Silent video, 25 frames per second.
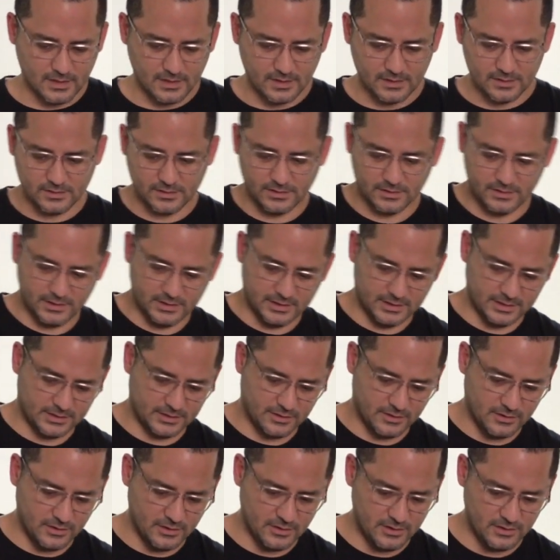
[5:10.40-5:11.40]
So this is
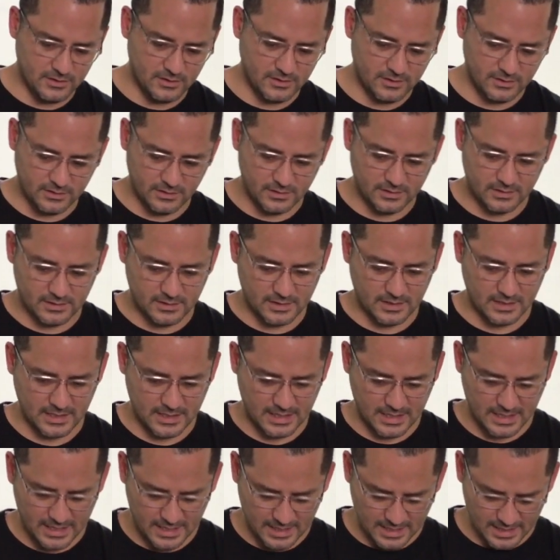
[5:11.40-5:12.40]
good.
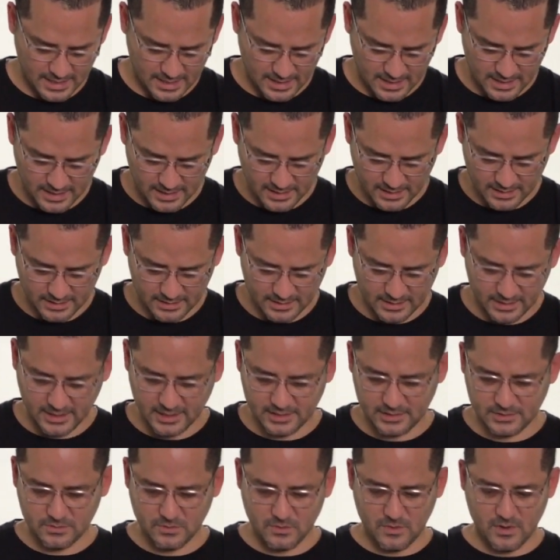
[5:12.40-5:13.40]

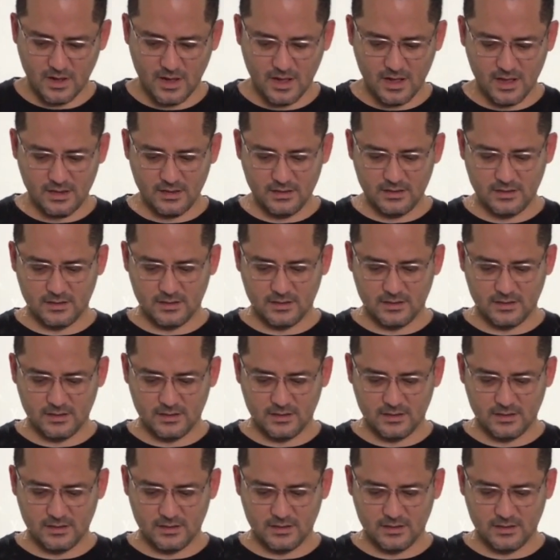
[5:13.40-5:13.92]
This one